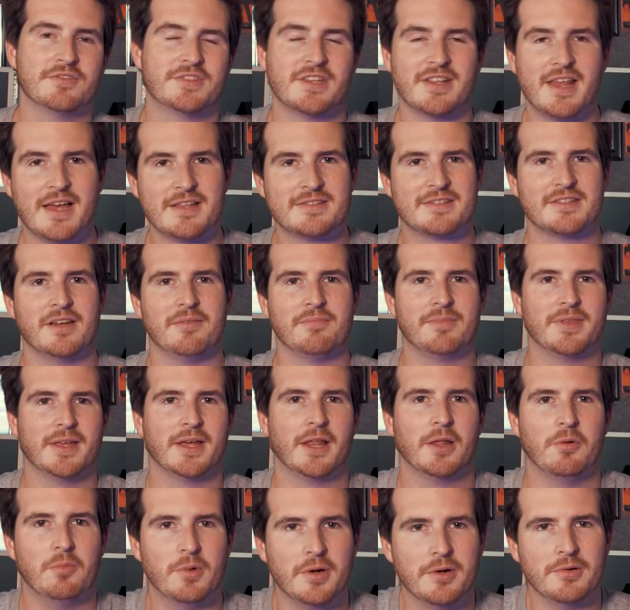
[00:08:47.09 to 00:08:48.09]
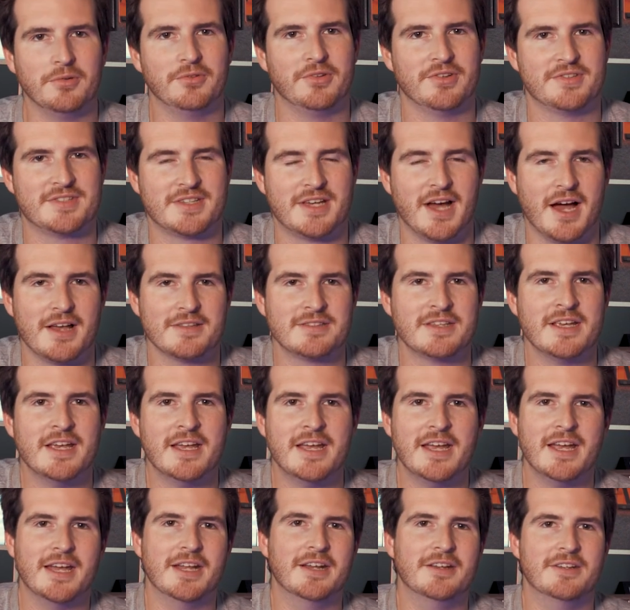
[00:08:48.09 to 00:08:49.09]
So that's something that we'll discuss
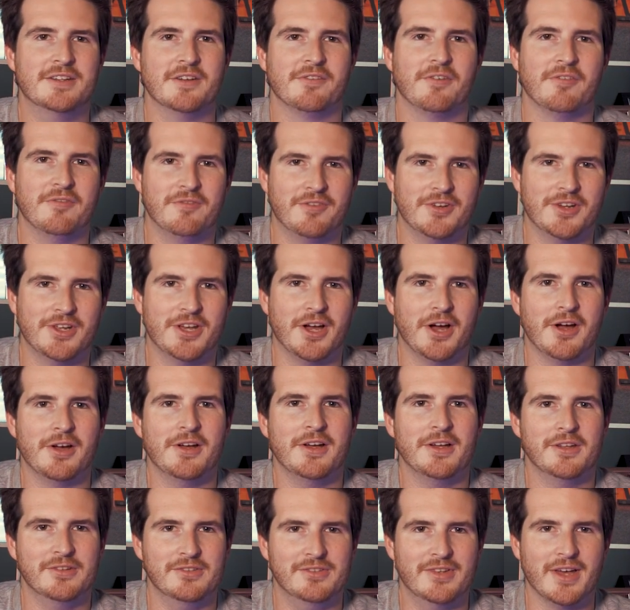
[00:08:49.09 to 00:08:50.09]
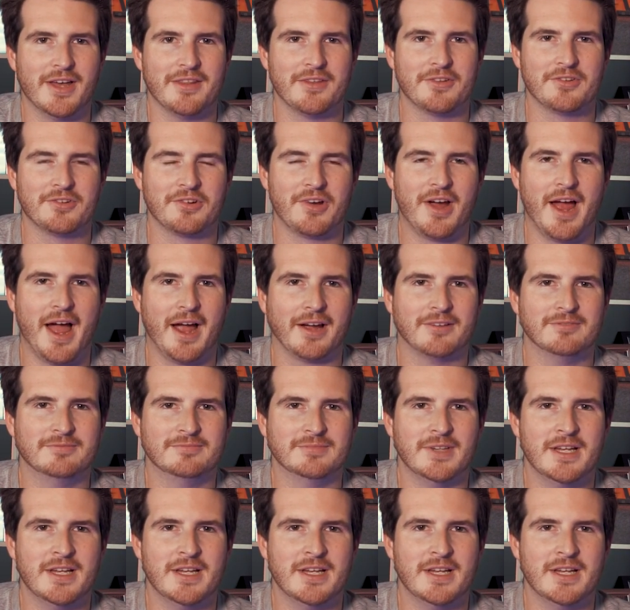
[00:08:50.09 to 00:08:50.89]
in a different video down the track.